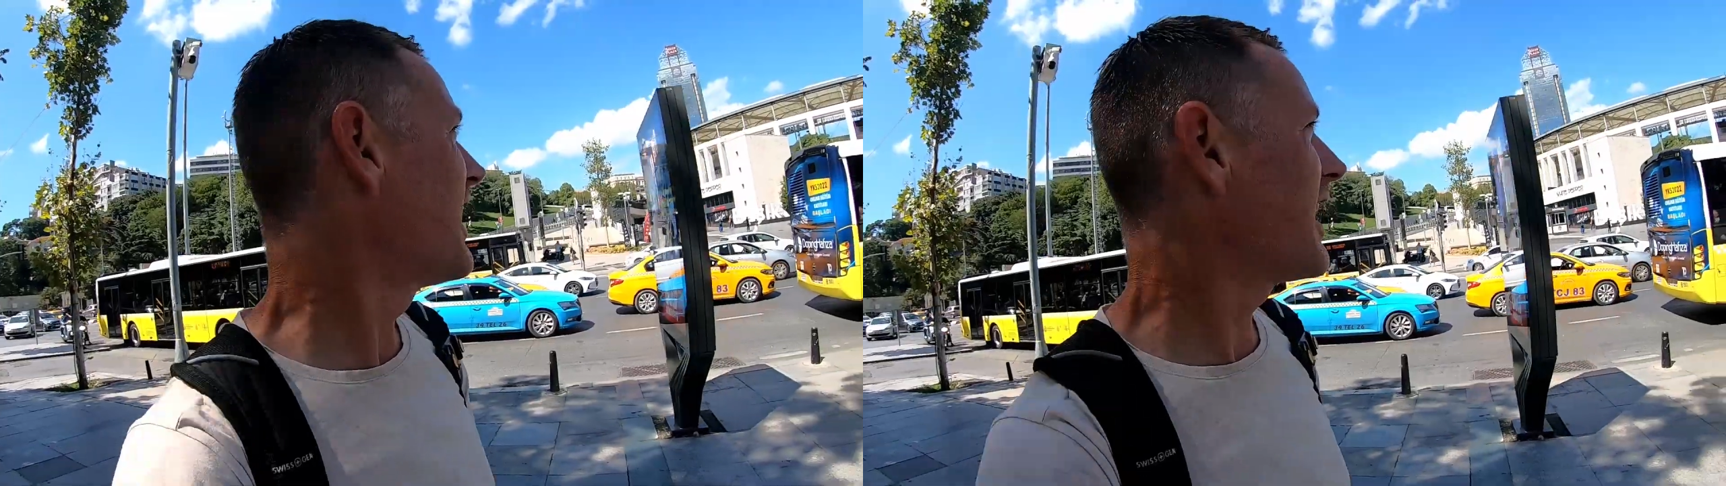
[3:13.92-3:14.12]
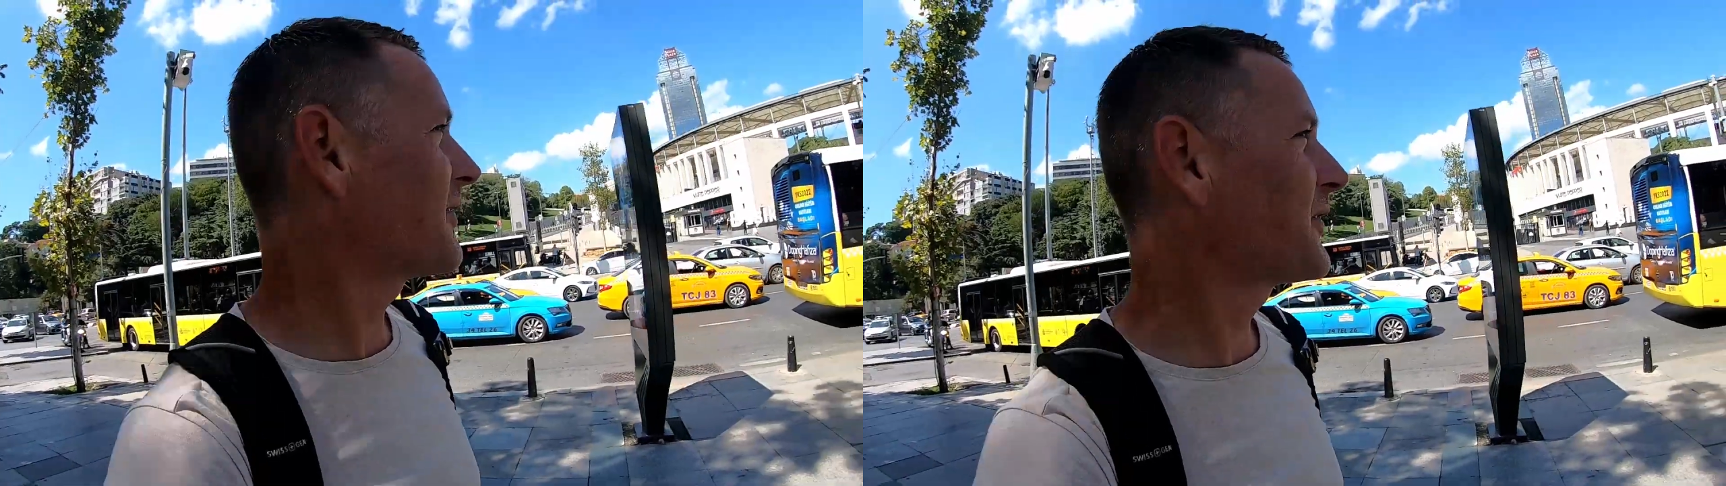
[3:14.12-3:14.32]

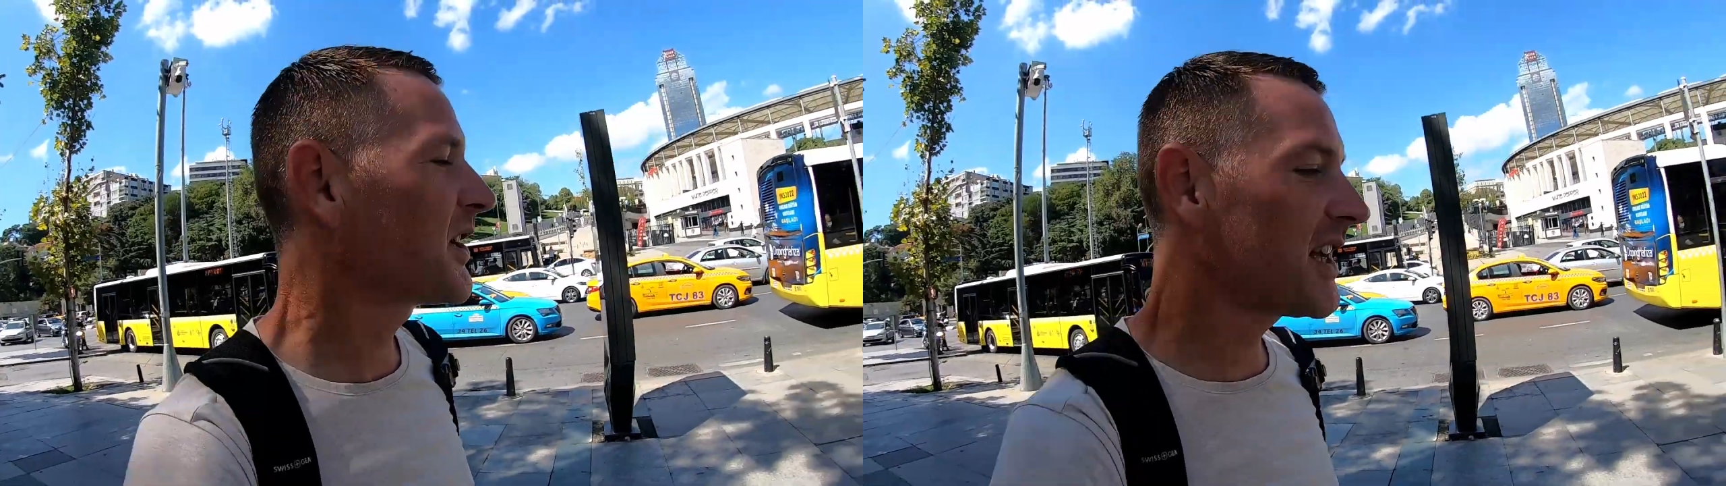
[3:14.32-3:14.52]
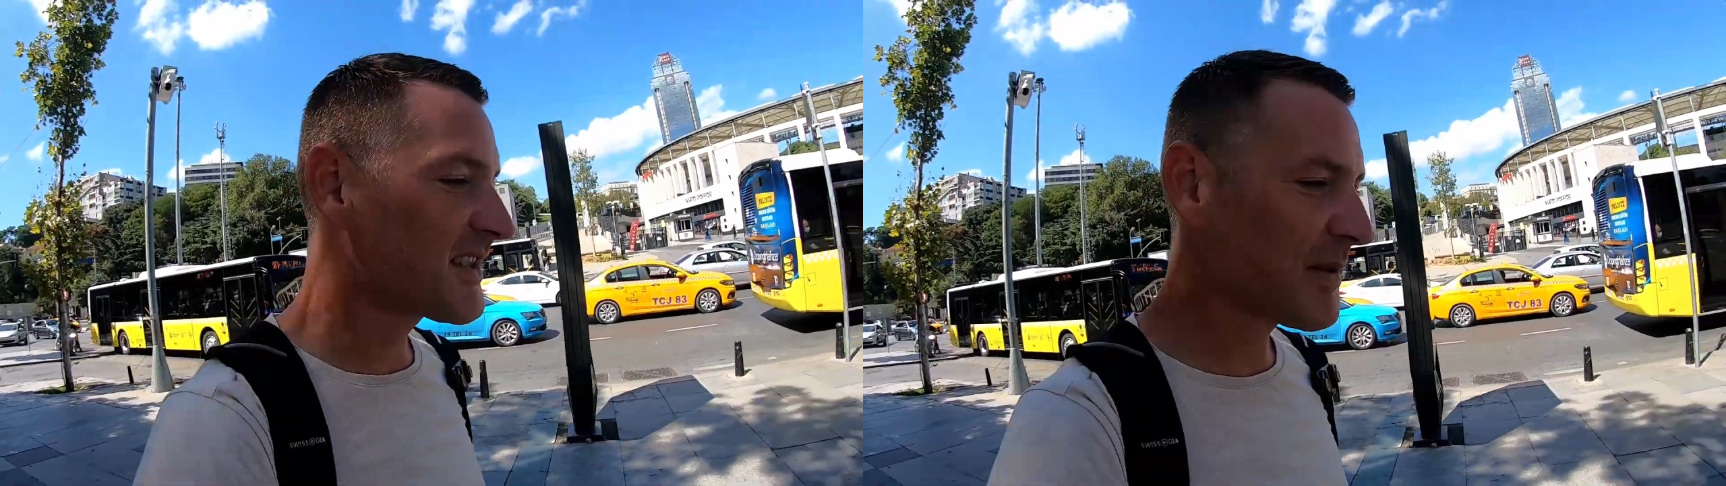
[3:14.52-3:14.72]
I
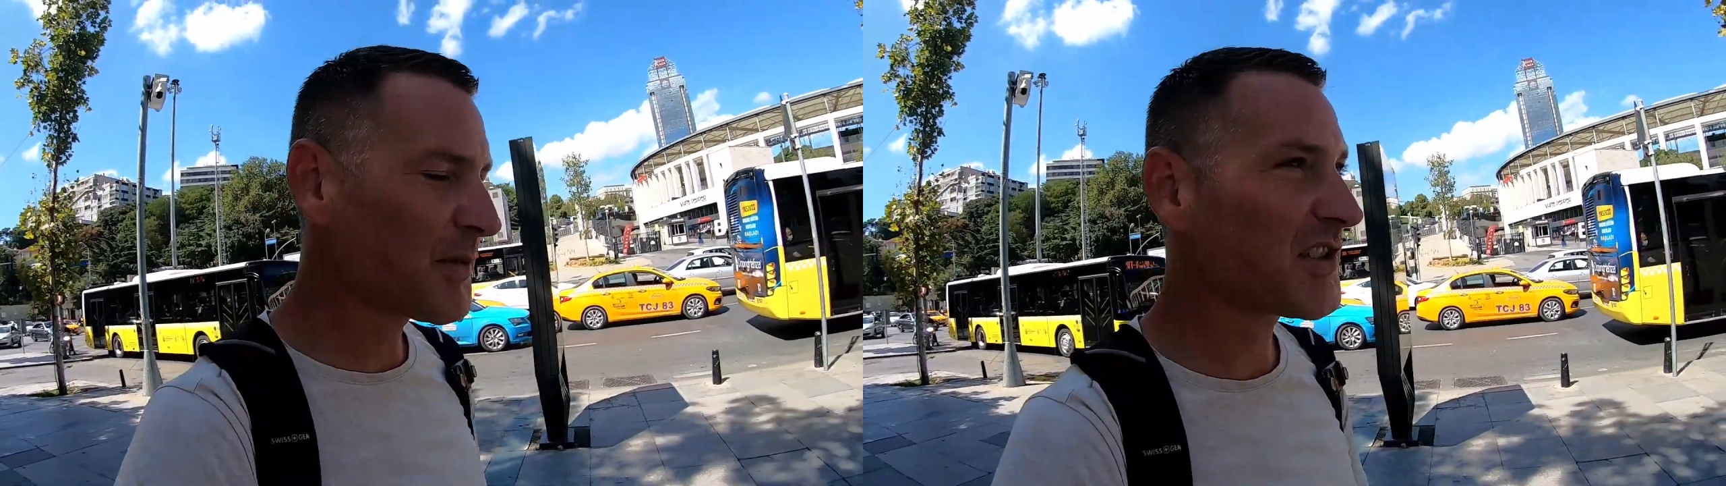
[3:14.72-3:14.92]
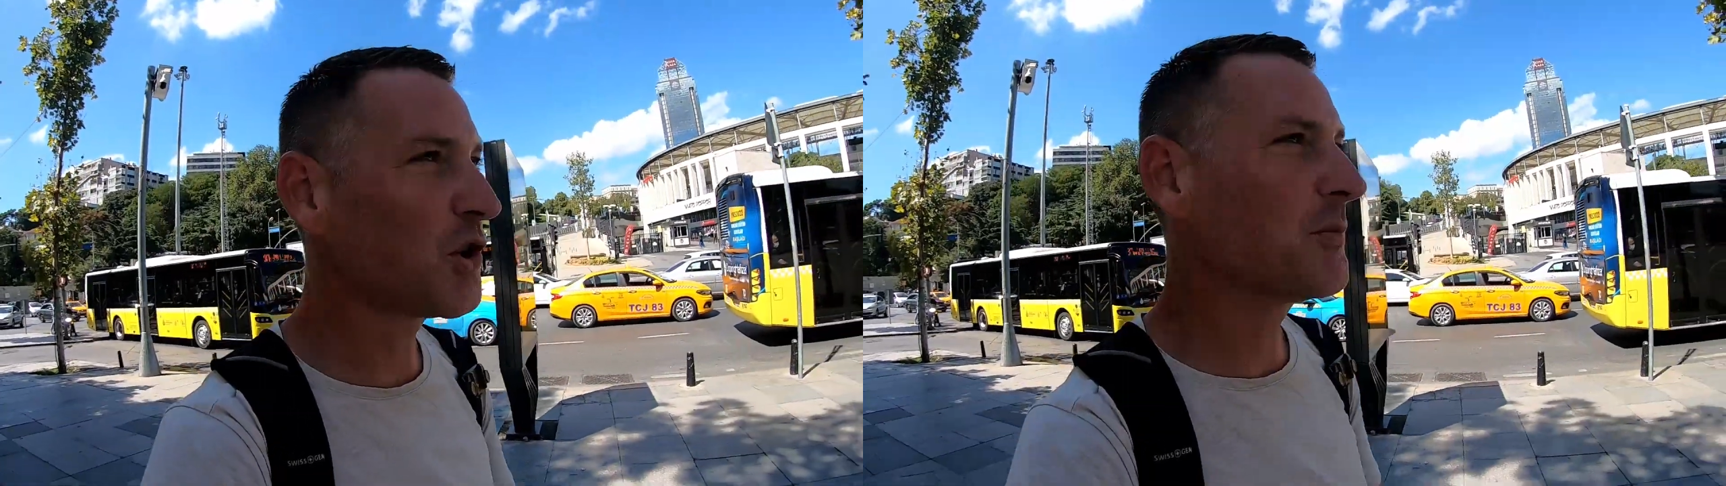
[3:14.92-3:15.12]
forget,
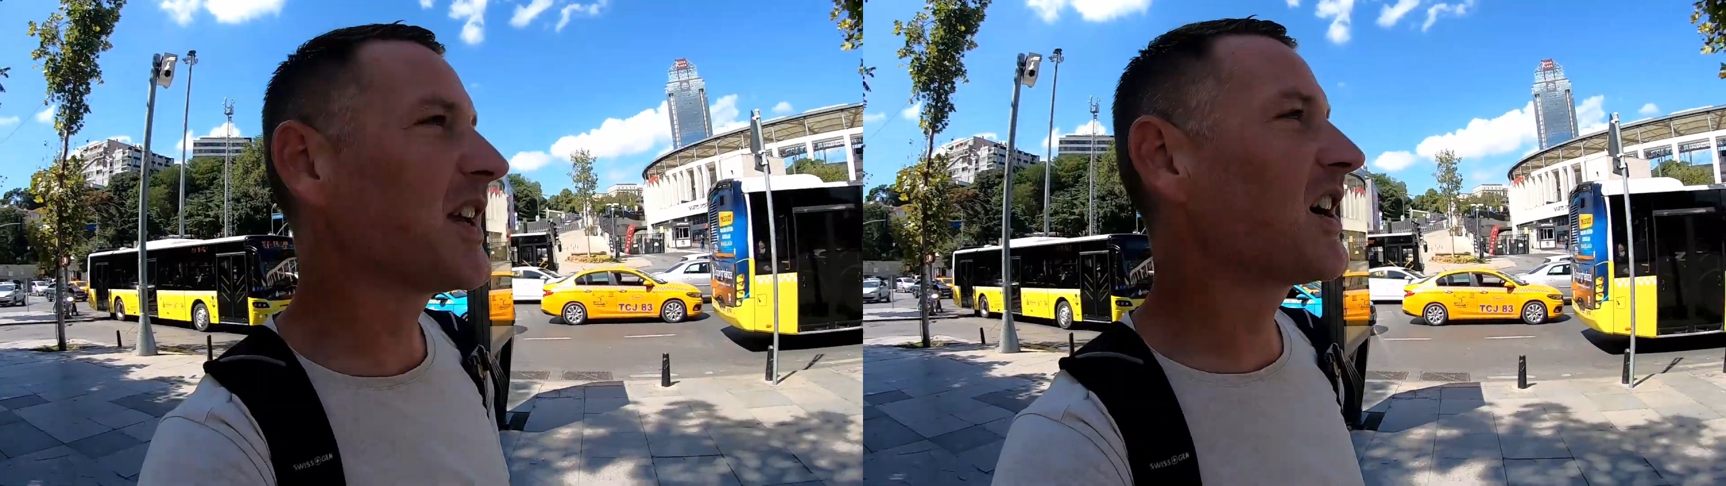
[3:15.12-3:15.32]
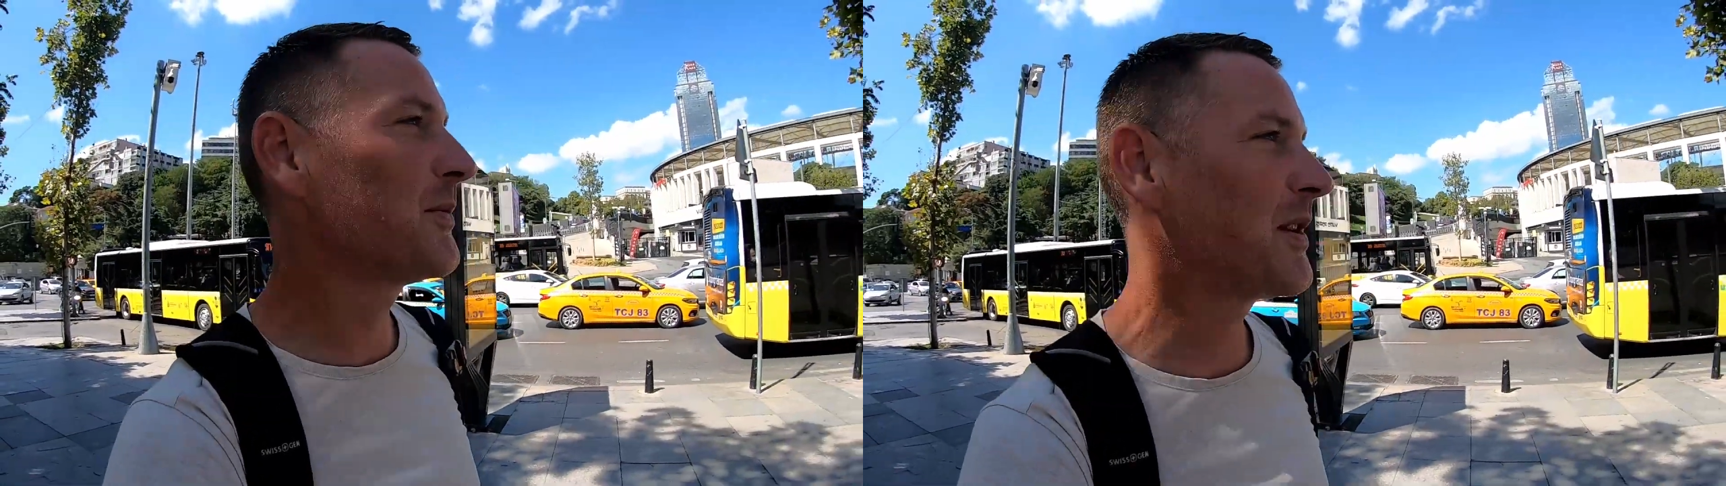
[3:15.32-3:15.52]
somebody told
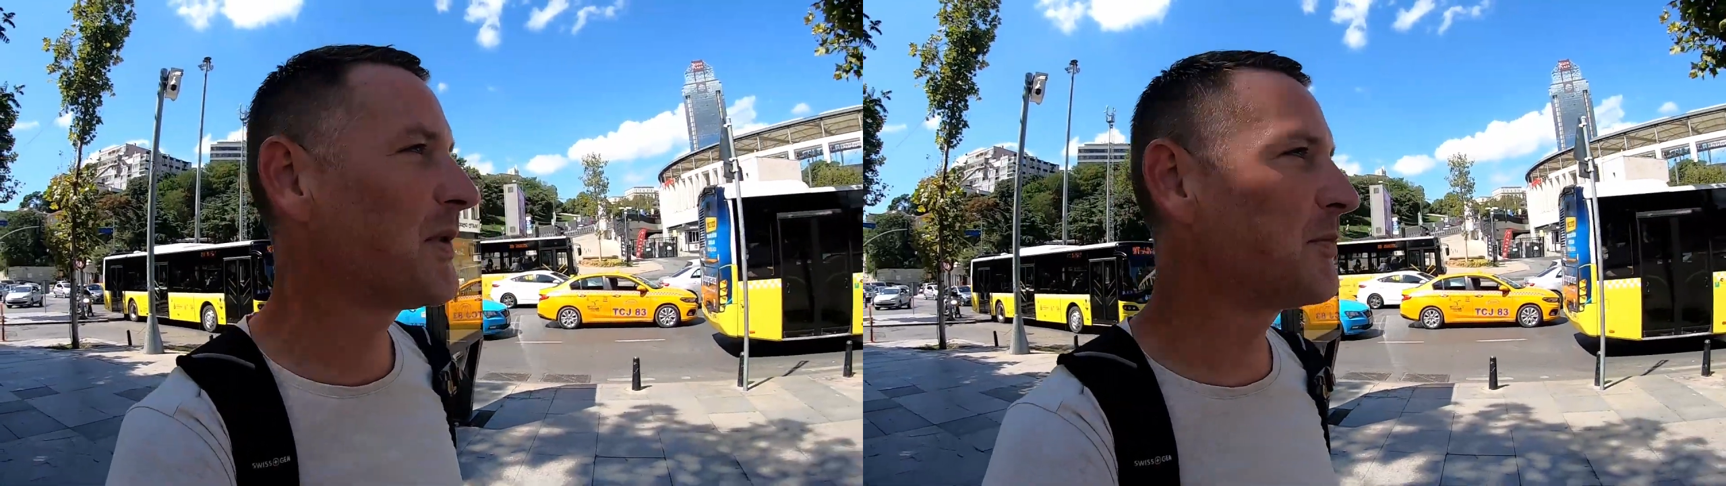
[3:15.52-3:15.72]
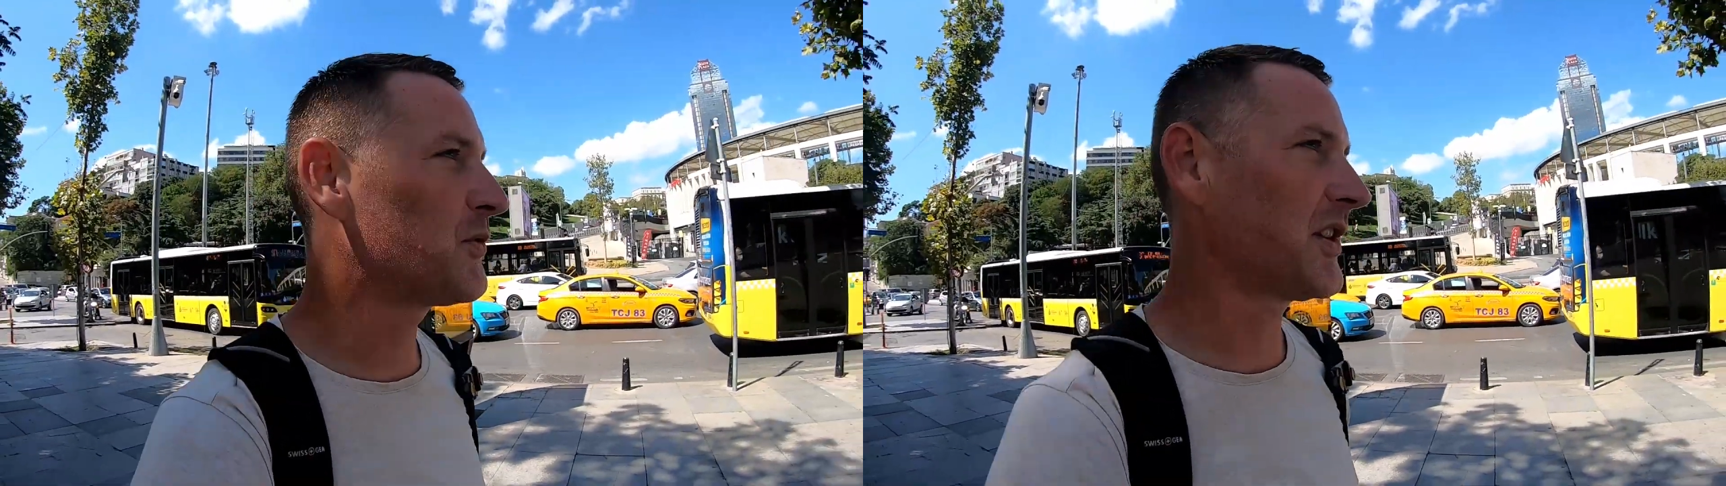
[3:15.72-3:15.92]
me how many
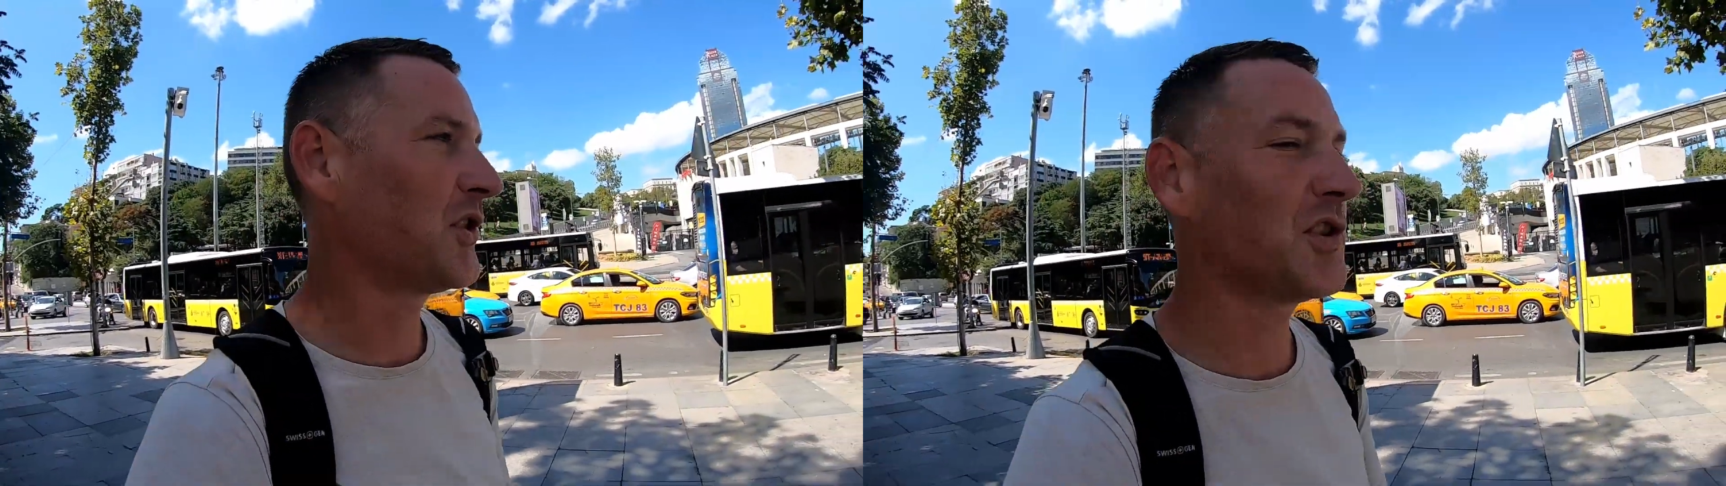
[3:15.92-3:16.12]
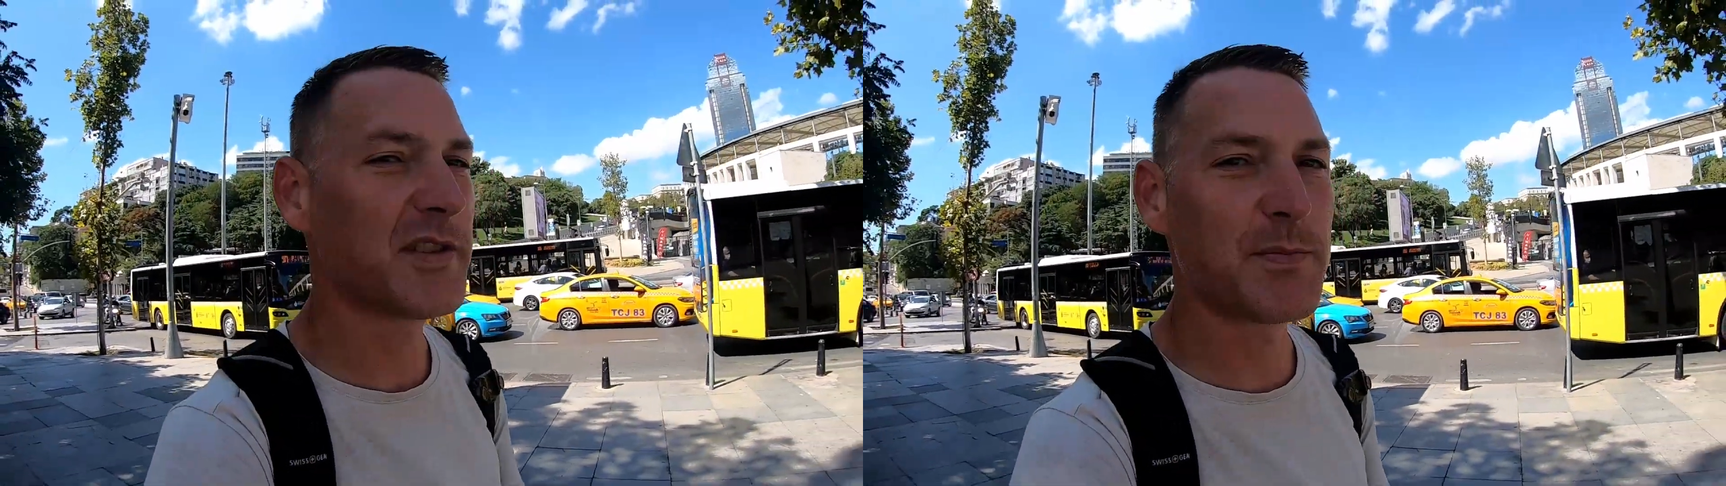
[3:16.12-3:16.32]
people it holds,